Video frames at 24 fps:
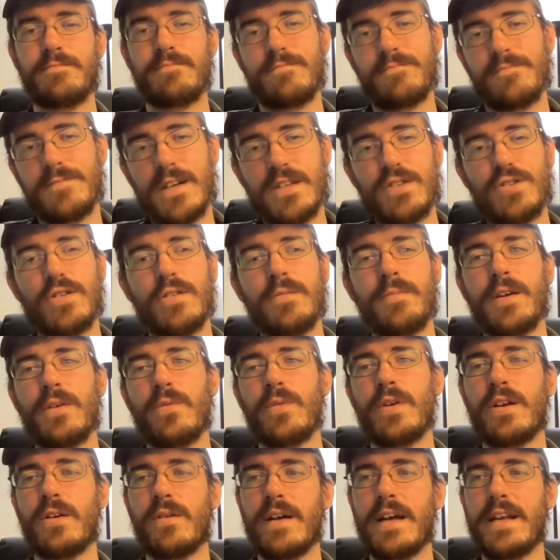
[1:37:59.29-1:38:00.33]
Assuming we
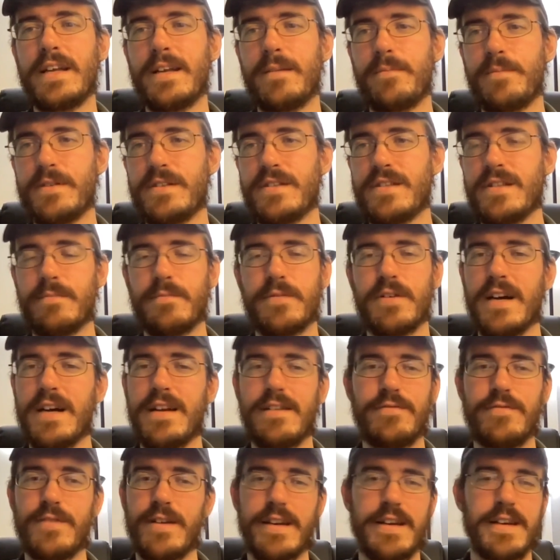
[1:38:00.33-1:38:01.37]
don't end up in some kind
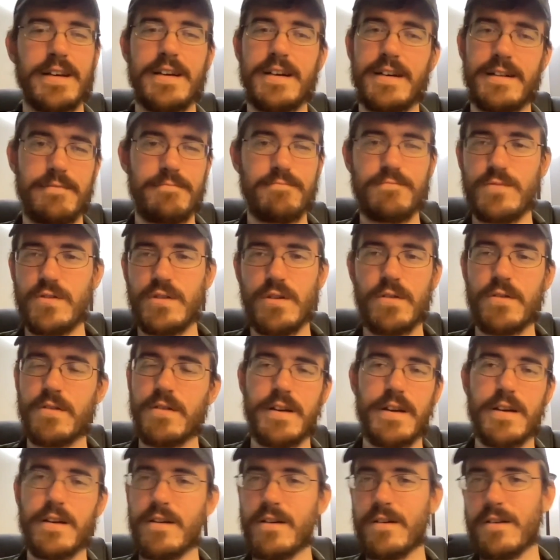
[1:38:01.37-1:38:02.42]
of like a
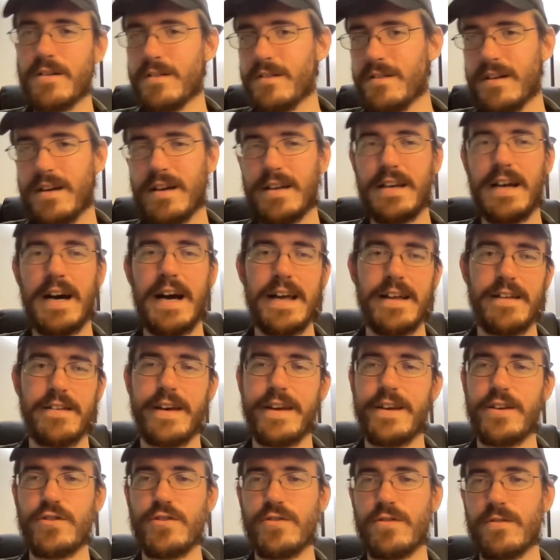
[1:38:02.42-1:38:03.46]
nuclear
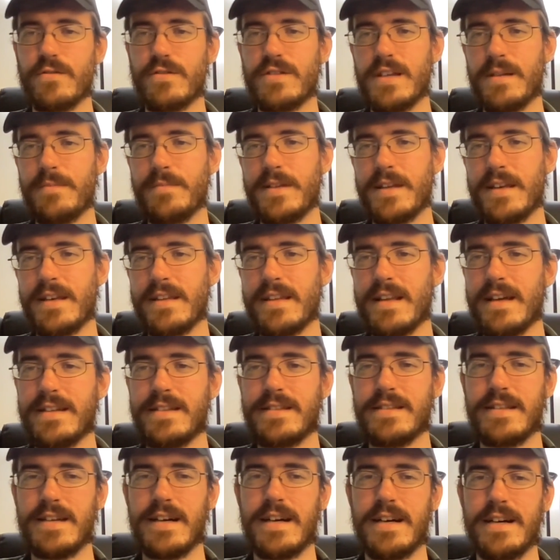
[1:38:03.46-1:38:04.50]
annihilation or something that
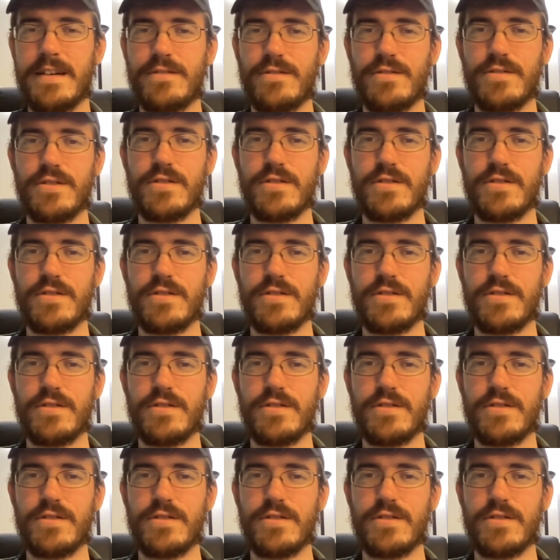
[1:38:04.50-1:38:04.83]
just